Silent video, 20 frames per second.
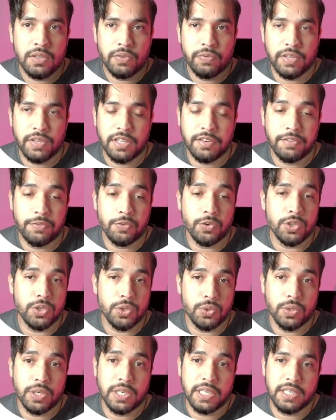whether we want to
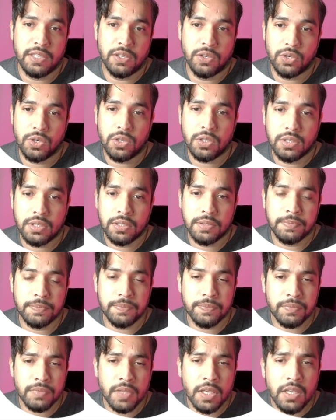go ahead or not.
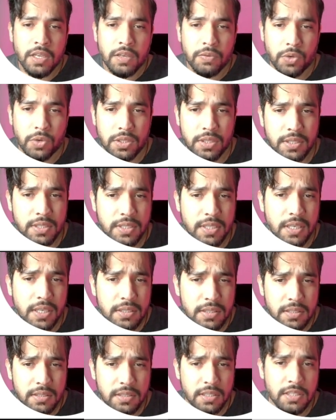What this does
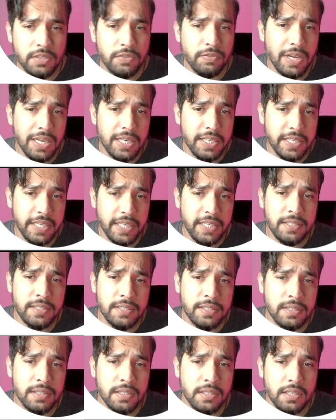is it
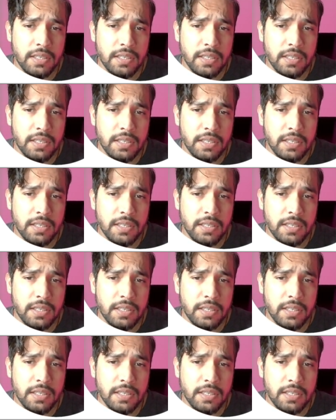validates